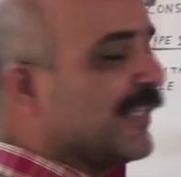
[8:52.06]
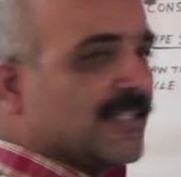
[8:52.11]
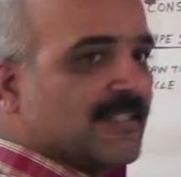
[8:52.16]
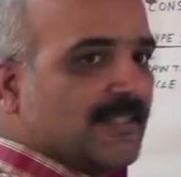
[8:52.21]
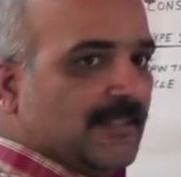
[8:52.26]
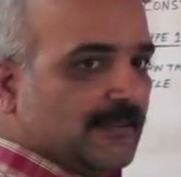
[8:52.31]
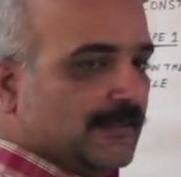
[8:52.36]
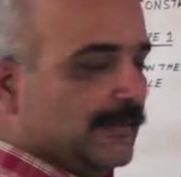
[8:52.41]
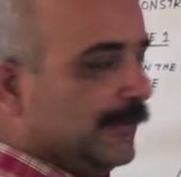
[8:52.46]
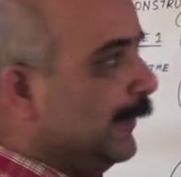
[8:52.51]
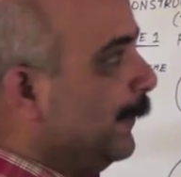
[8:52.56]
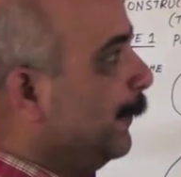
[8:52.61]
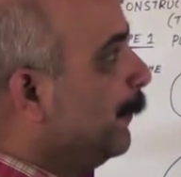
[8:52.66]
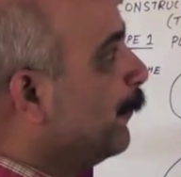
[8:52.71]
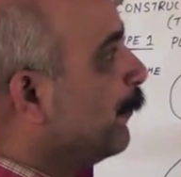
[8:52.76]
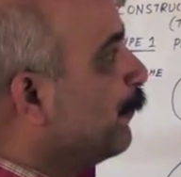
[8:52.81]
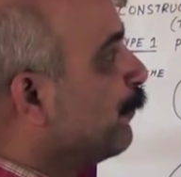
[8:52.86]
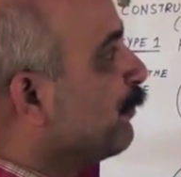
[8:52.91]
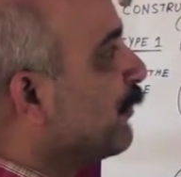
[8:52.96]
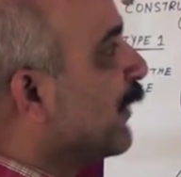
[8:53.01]
the circle.
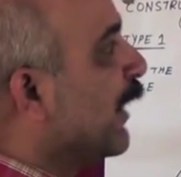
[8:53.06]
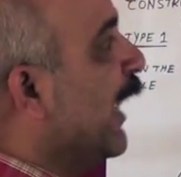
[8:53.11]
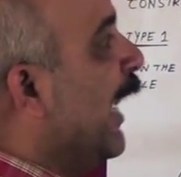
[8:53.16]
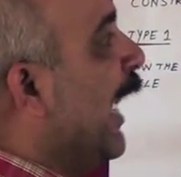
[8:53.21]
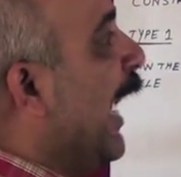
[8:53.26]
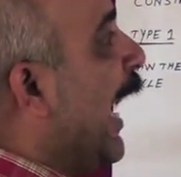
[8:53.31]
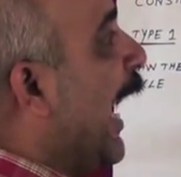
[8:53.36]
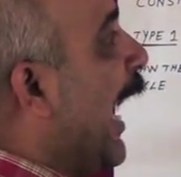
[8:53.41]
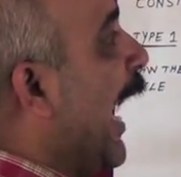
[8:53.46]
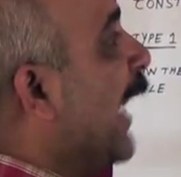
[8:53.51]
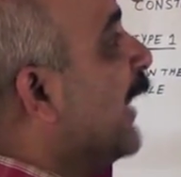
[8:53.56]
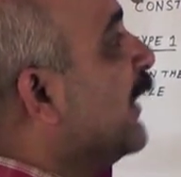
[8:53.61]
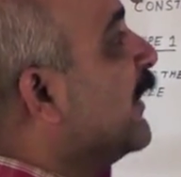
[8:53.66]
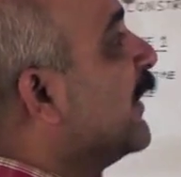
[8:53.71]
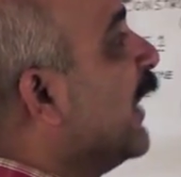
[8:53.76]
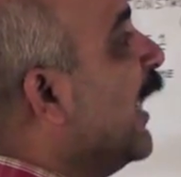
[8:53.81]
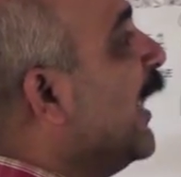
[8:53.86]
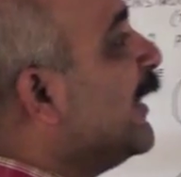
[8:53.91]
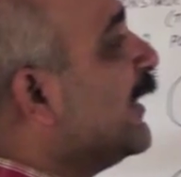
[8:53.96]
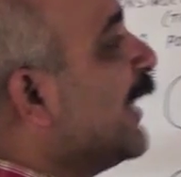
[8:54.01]
And
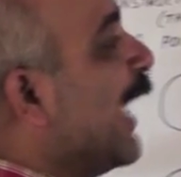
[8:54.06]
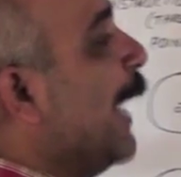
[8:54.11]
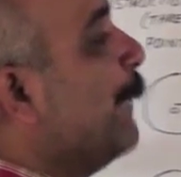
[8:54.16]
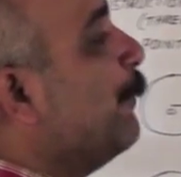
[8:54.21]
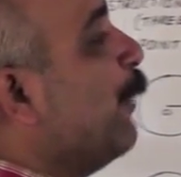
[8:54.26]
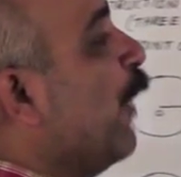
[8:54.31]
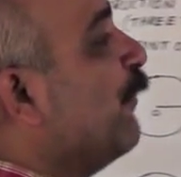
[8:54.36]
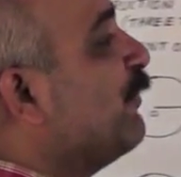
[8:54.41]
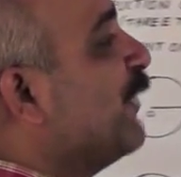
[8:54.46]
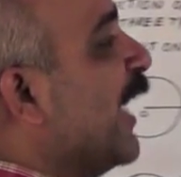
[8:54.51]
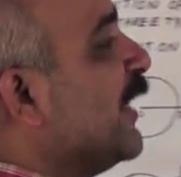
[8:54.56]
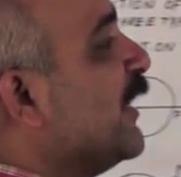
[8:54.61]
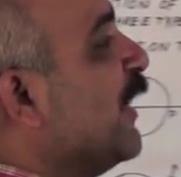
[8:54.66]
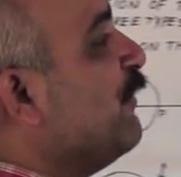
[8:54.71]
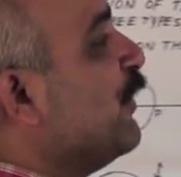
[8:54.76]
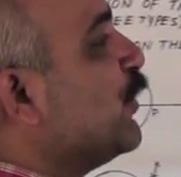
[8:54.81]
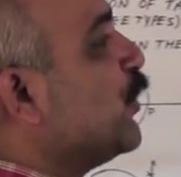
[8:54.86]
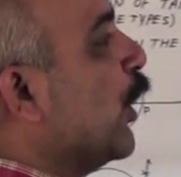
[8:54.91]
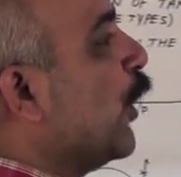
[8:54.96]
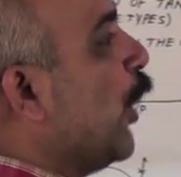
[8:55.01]
third type of
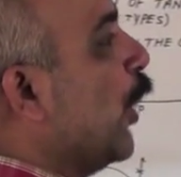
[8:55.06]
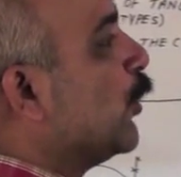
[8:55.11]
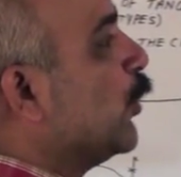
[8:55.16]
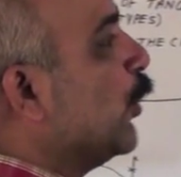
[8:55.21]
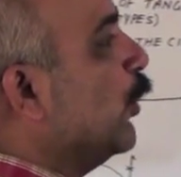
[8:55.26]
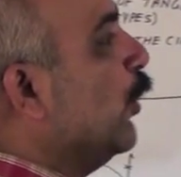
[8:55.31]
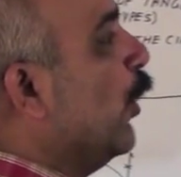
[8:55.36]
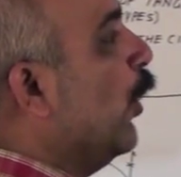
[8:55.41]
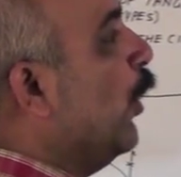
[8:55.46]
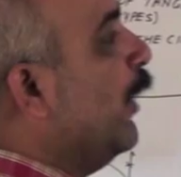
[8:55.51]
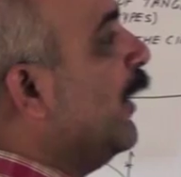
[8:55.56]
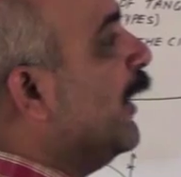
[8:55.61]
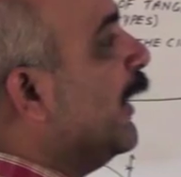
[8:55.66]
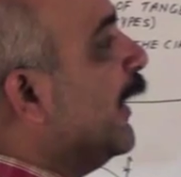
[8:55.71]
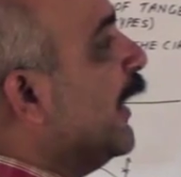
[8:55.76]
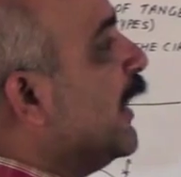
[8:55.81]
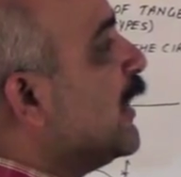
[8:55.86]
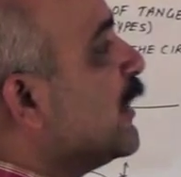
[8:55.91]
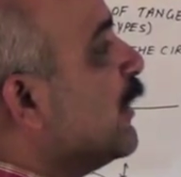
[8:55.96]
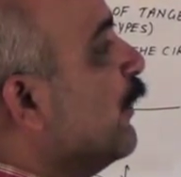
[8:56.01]
tangent which you have got to know
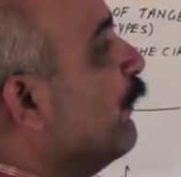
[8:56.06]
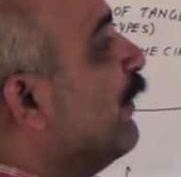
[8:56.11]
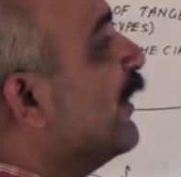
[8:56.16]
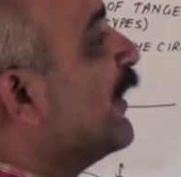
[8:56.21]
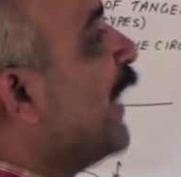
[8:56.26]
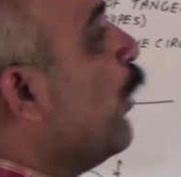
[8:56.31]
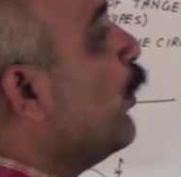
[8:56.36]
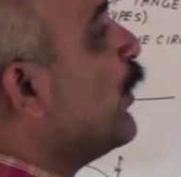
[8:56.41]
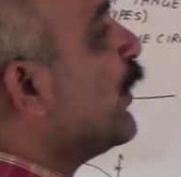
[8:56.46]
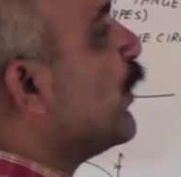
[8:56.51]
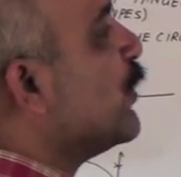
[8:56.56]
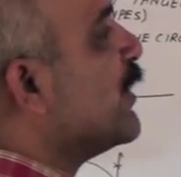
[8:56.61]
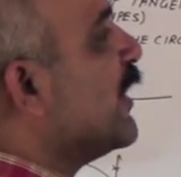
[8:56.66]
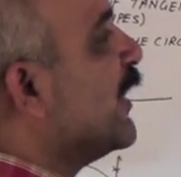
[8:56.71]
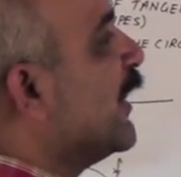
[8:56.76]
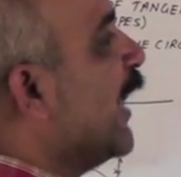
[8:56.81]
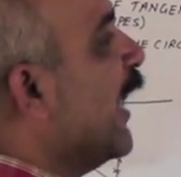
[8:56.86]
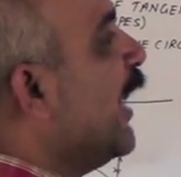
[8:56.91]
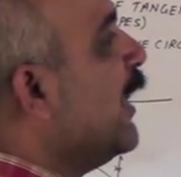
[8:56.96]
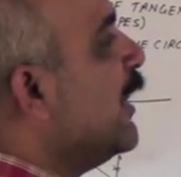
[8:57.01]
is without
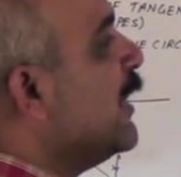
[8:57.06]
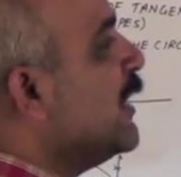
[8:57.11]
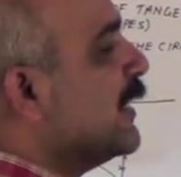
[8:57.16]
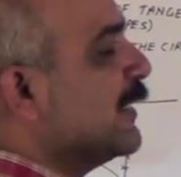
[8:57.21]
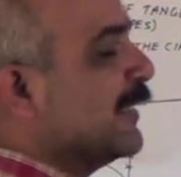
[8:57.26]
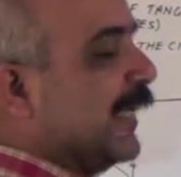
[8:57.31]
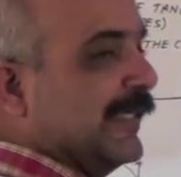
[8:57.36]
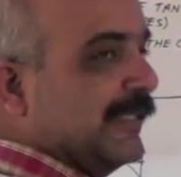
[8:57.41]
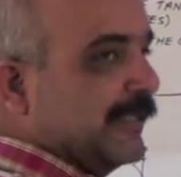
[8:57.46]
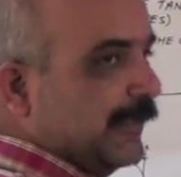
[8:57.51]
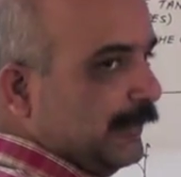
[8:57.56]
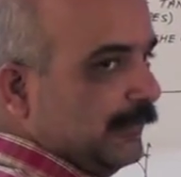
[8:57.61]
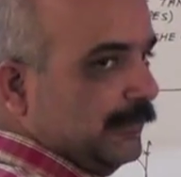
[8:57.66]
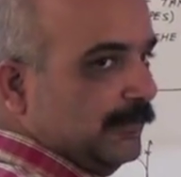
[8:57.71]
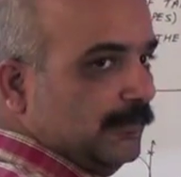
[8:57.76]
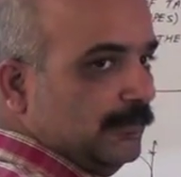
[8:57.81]
using the center.